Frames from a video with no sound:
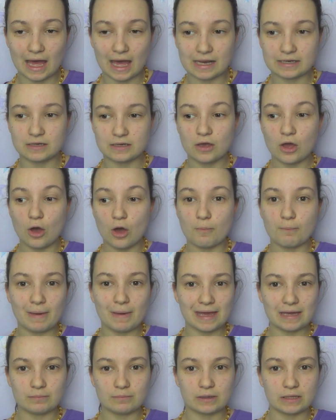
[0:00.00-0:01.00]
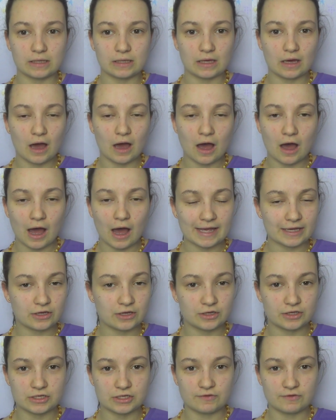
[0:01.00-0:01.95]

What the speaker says: and maybe I could,